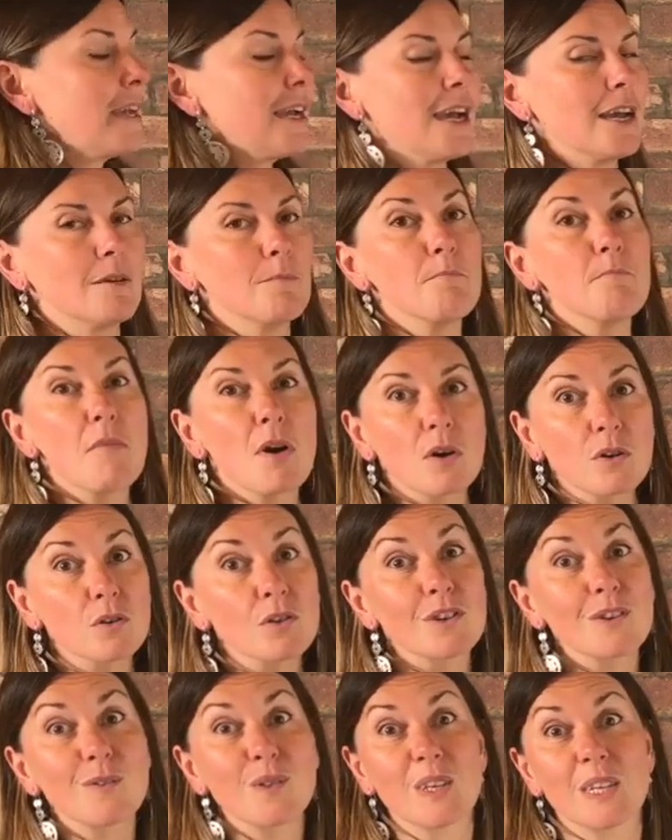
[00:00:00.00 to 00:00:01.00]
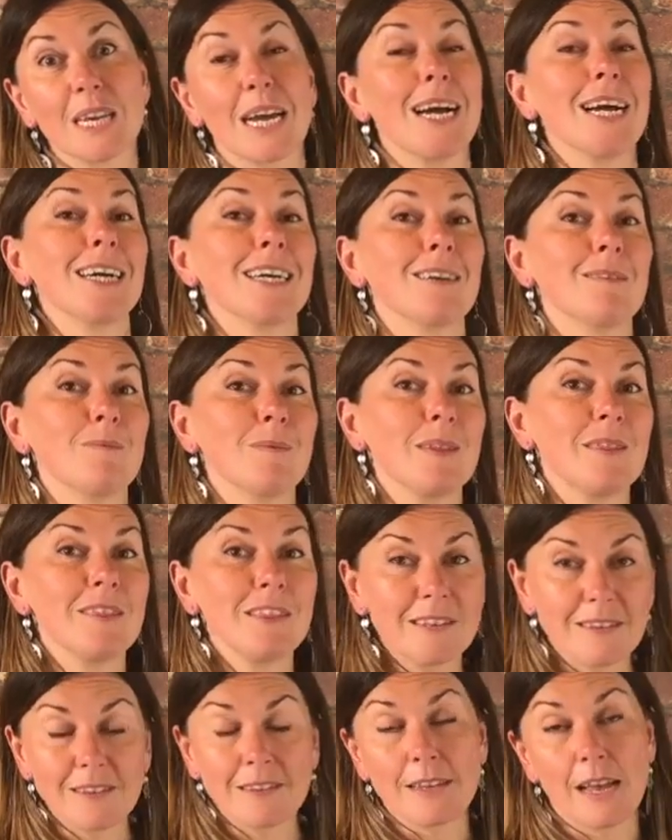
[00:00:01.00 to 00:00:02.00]
And most of the time,
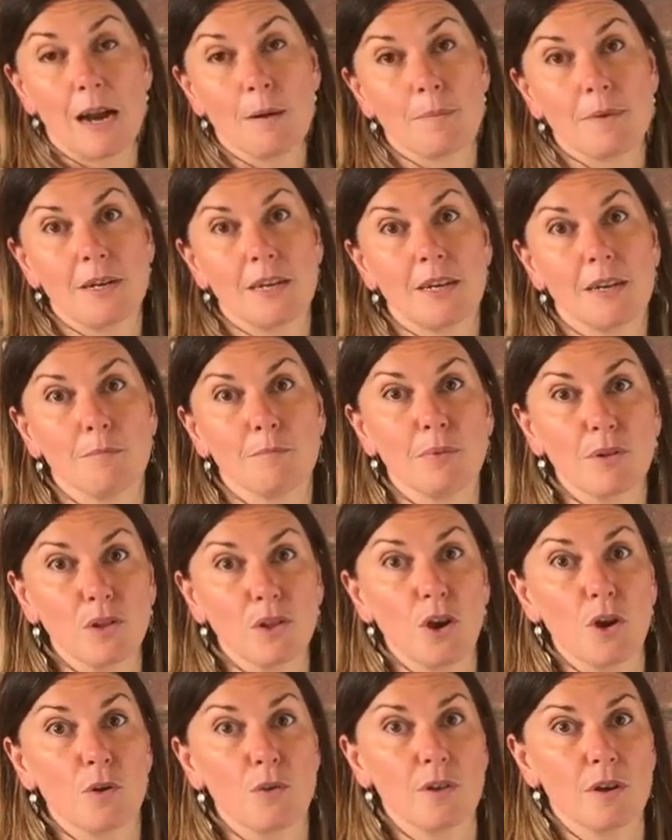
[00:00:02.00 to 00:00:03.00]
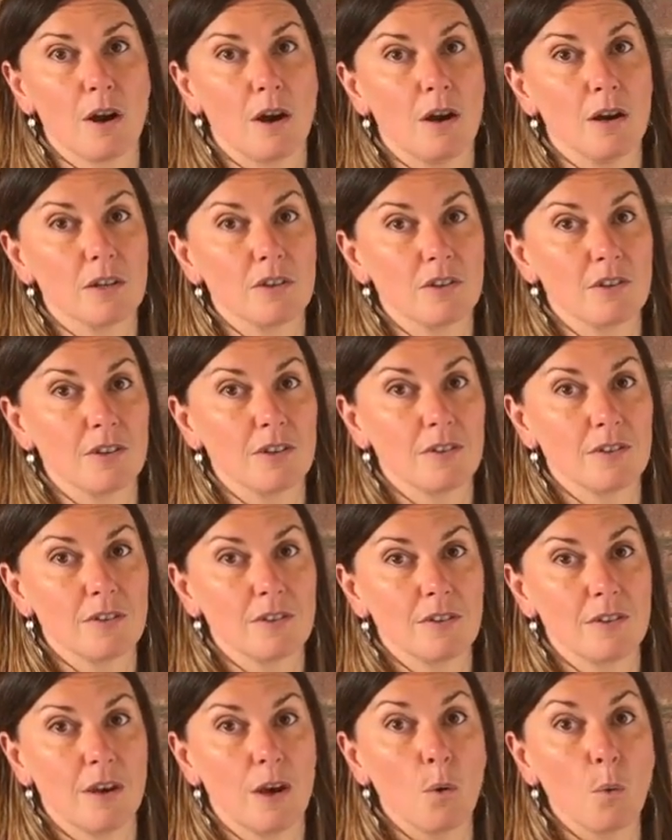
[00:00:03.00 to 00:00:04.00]
this is happening below the
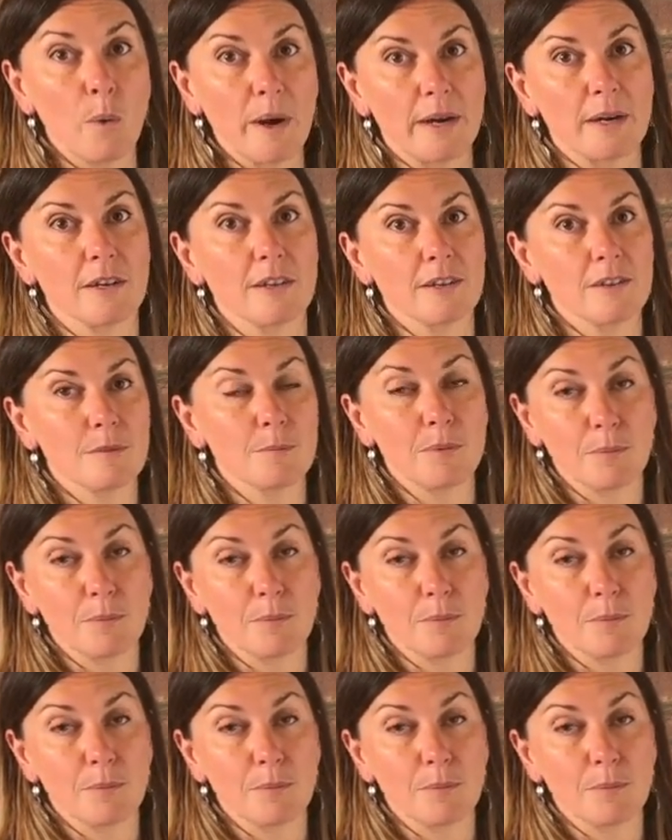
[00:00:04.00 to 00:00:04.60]
conscious awareness,